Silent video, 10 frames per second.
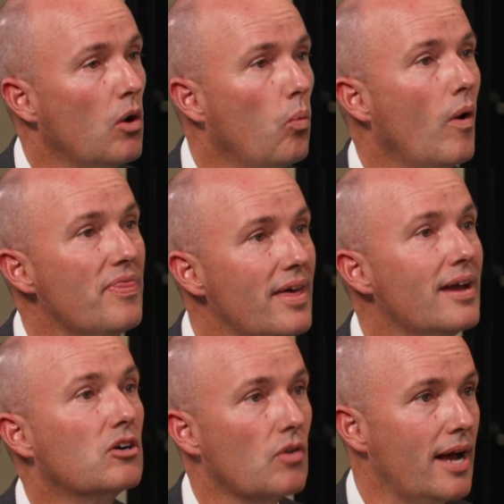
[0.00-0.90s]
when they
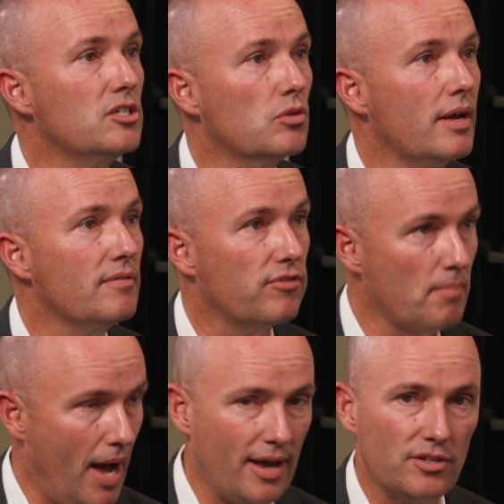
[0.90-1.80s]
graduate
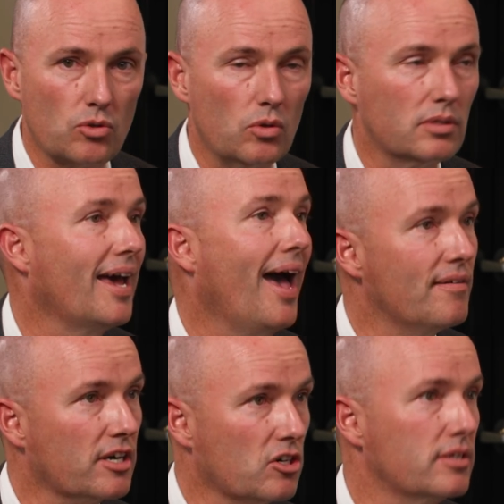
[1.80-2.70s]
from high school, to
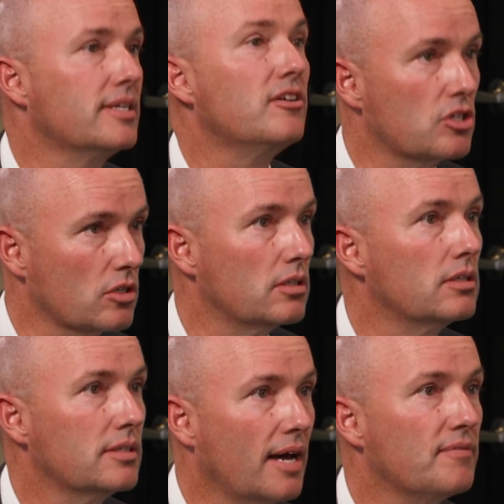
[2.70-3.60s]
have a credential,
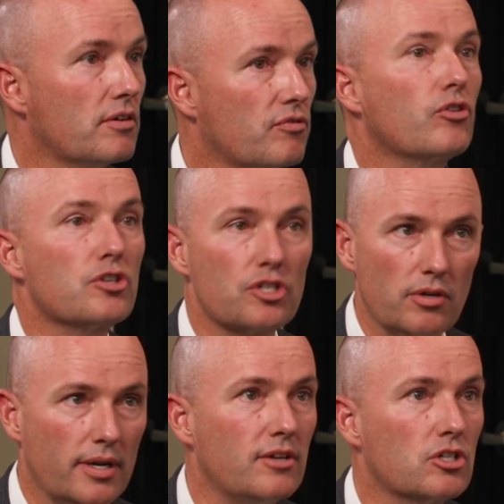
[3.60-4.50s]
to have their first
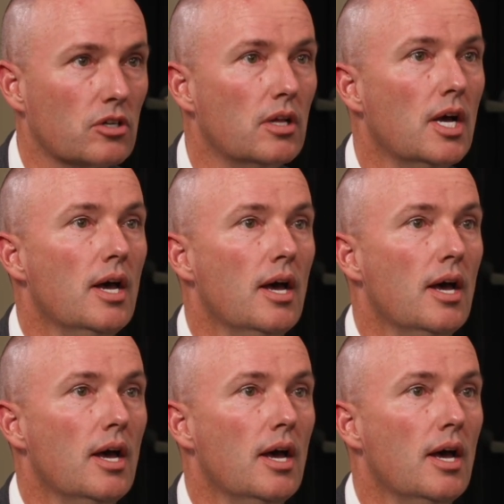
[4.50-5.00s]
credential,